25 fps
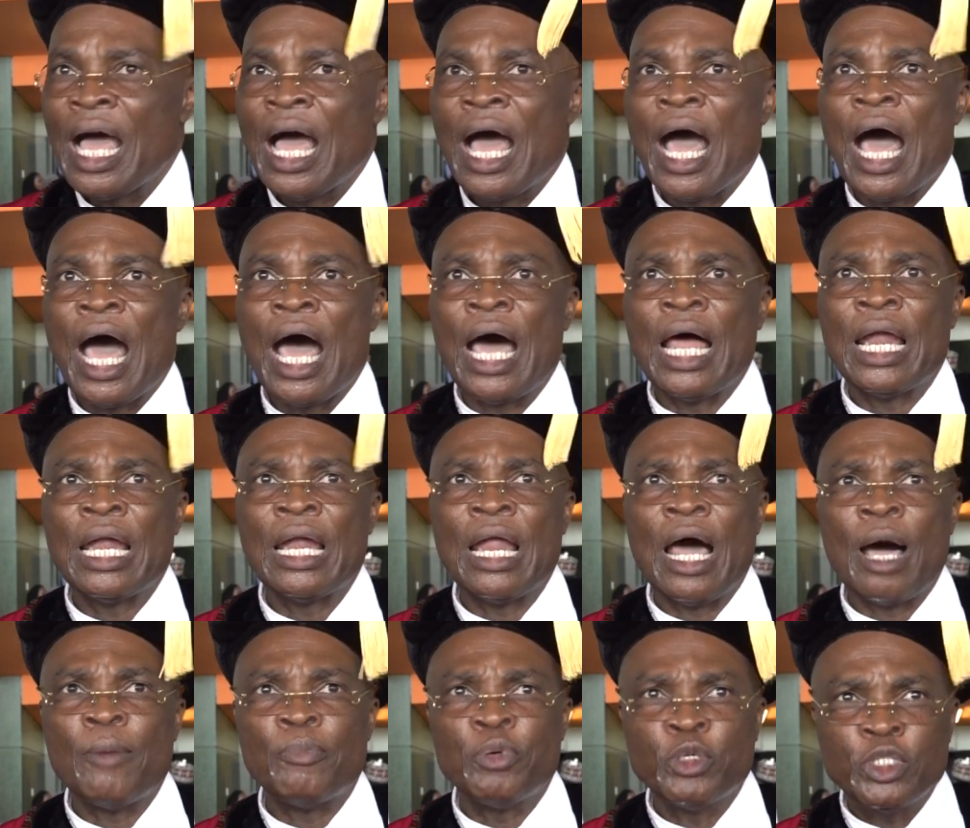and
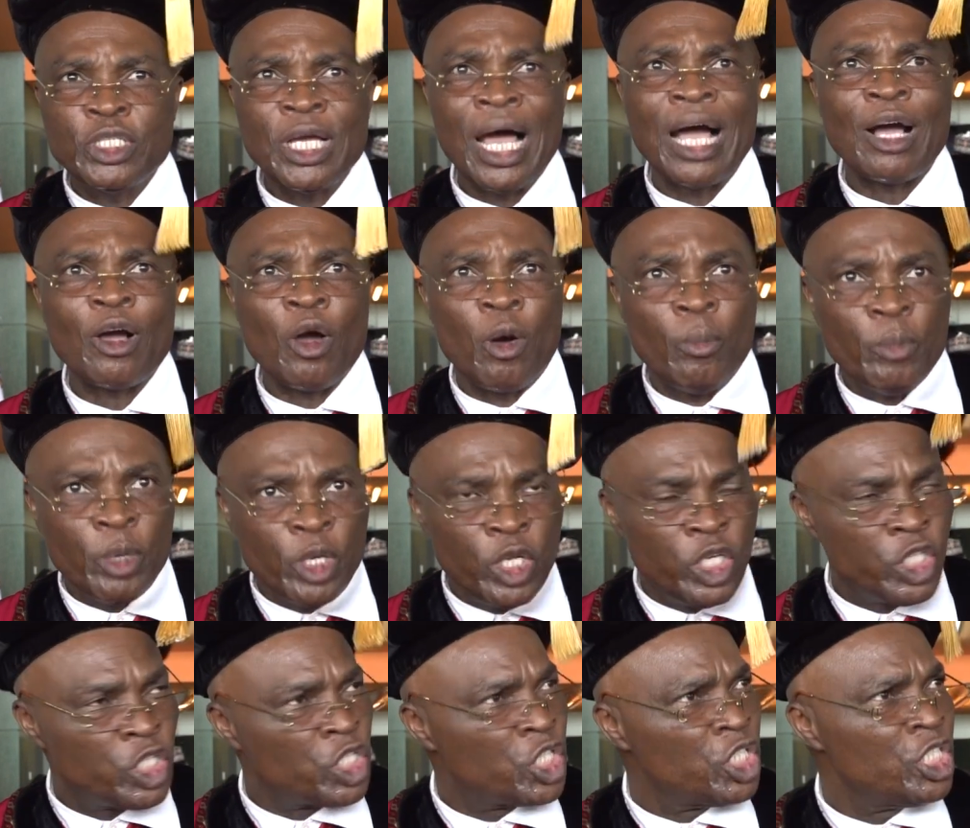Abuja
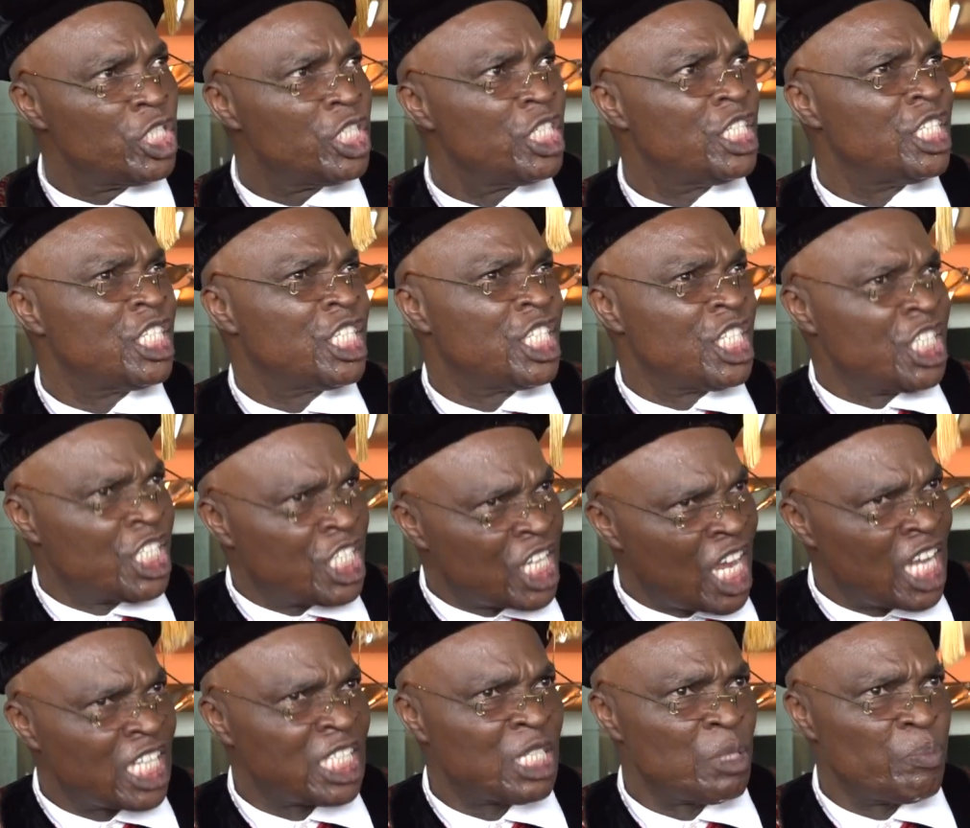community, the
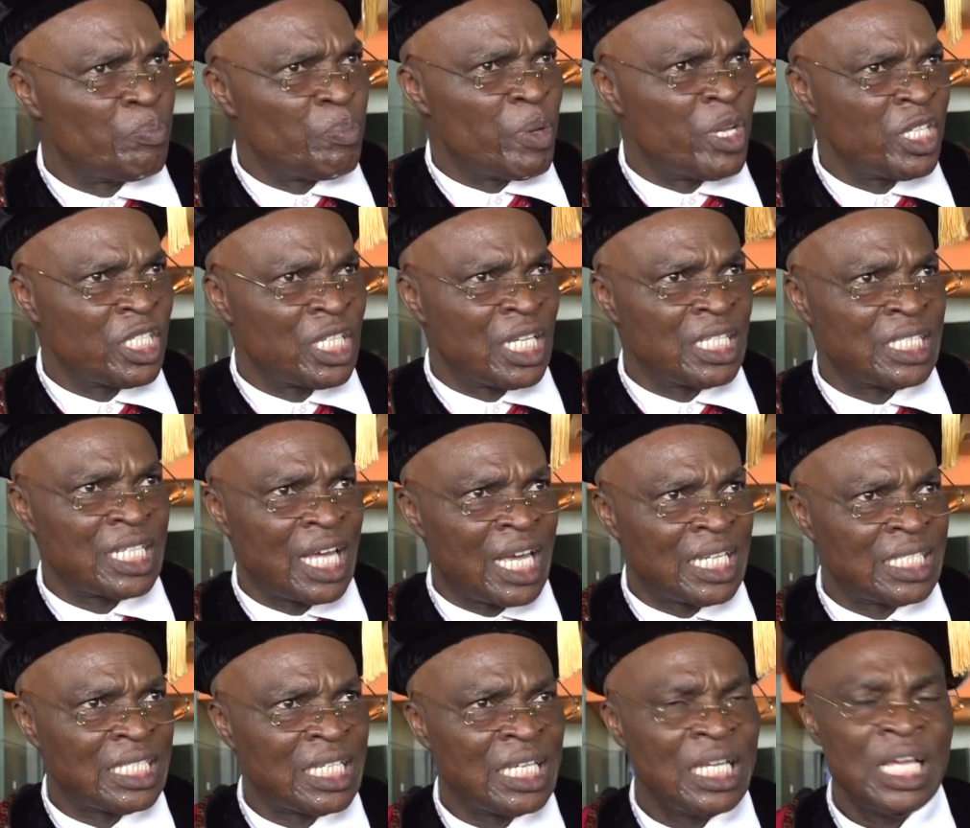teachers in
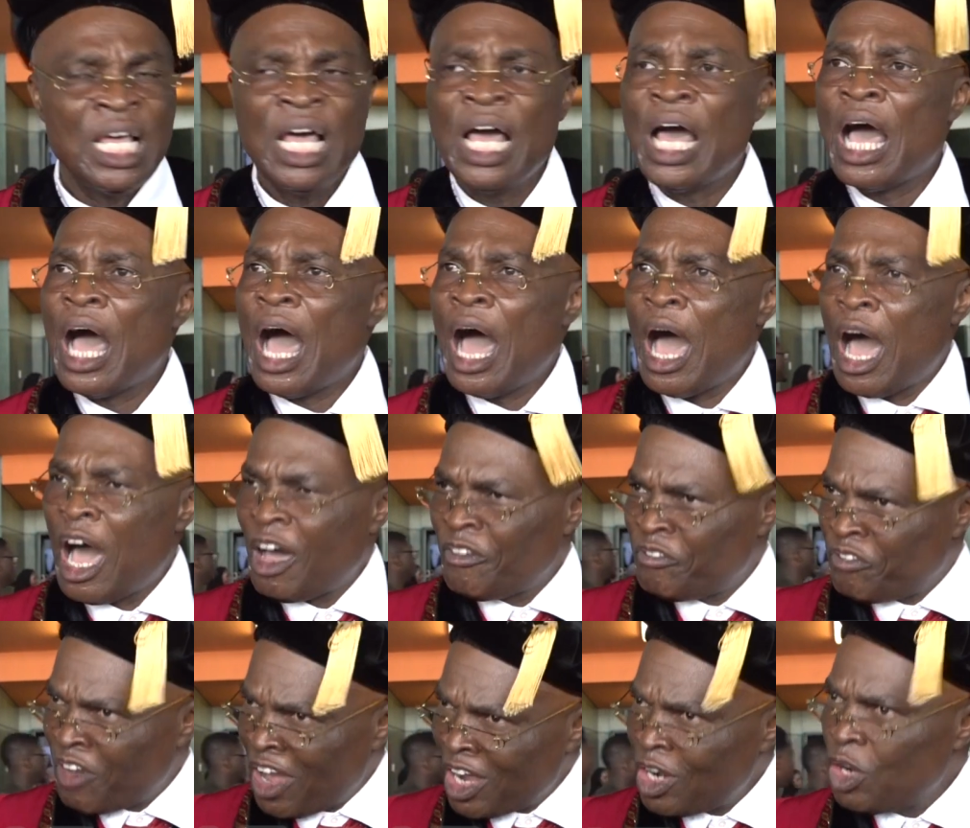pay-setters, our
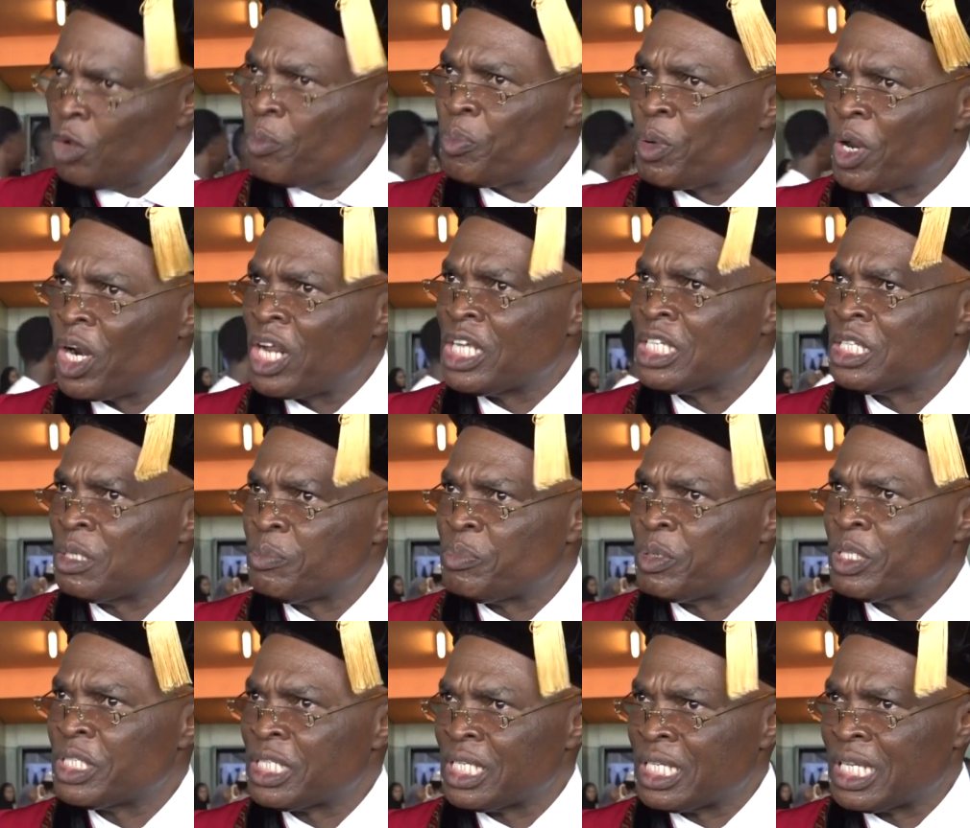value parents in
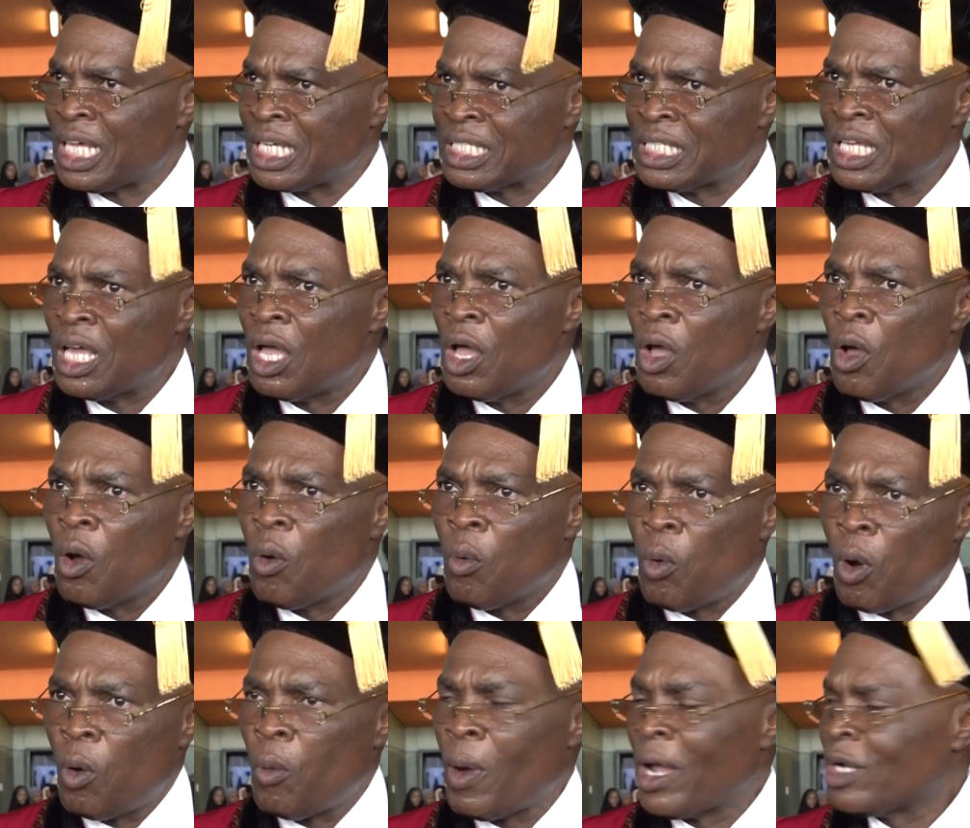pay-setters,
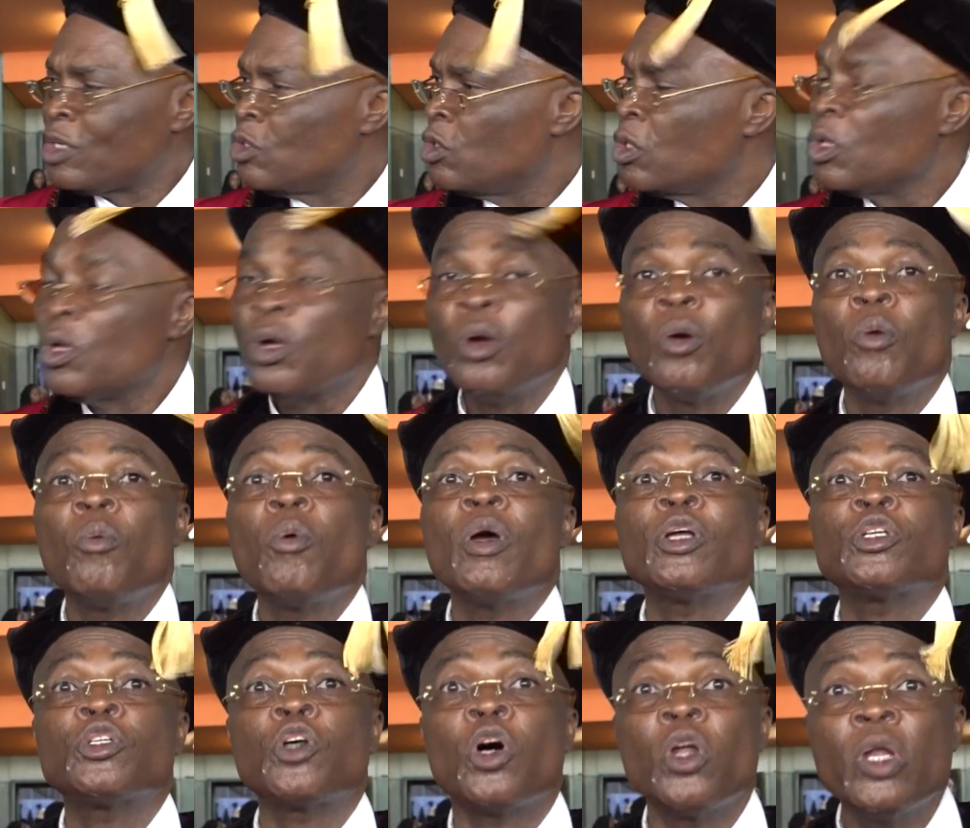what we are doing.
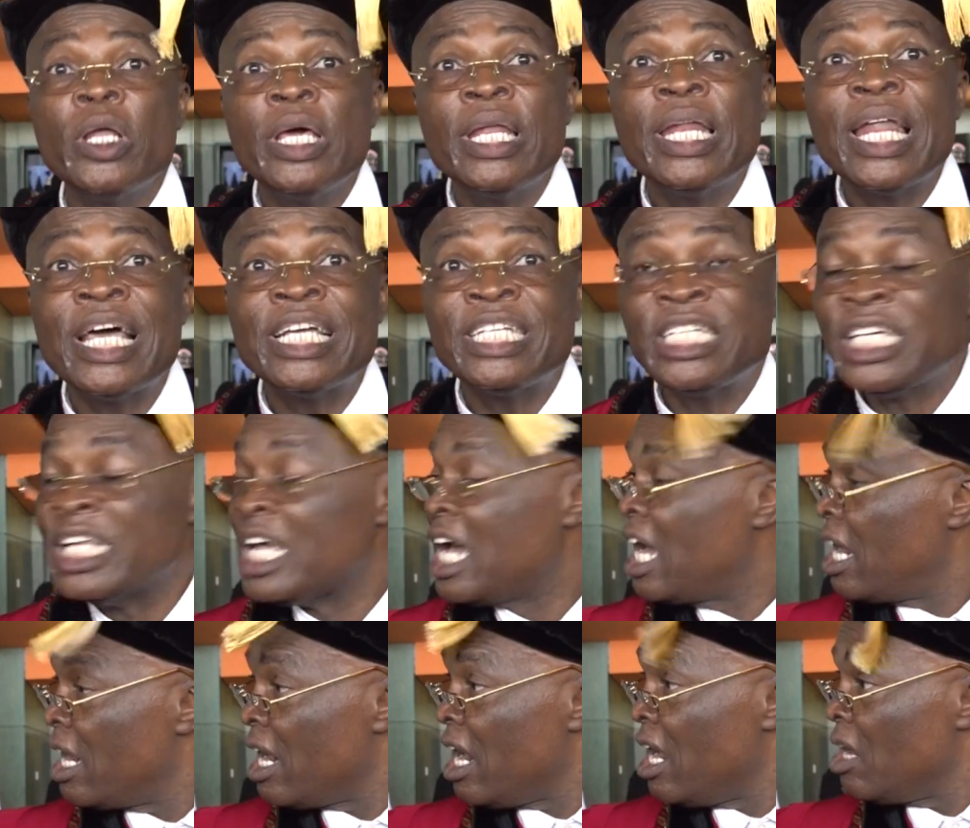We're turning
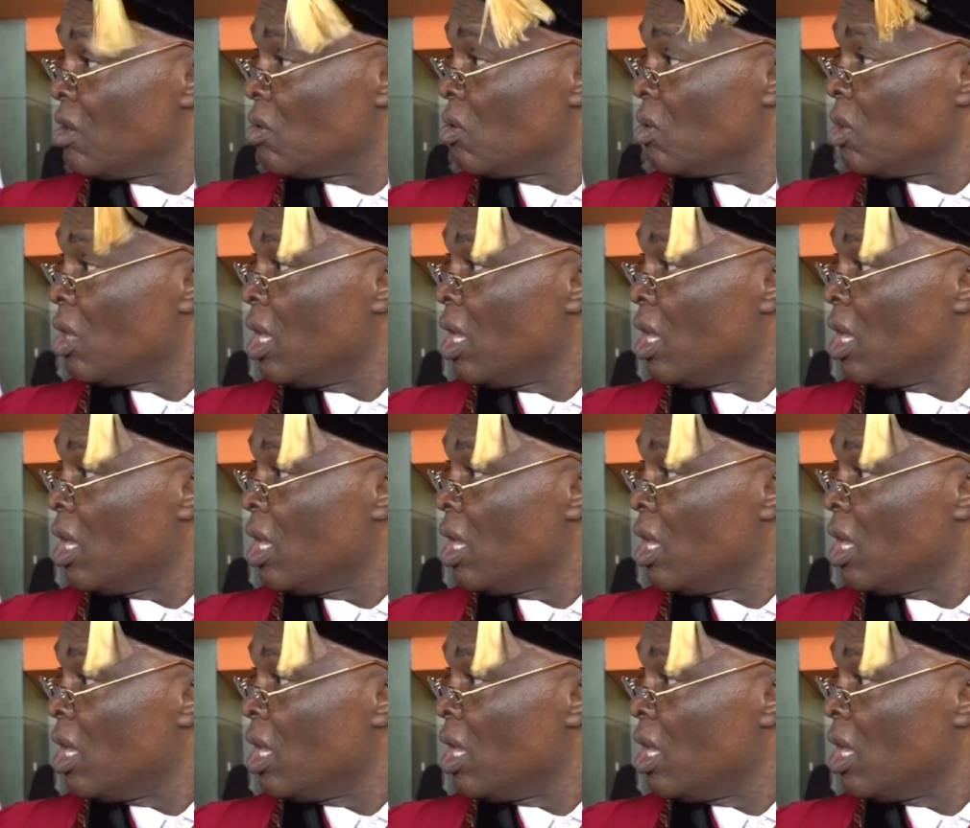Nigeria around.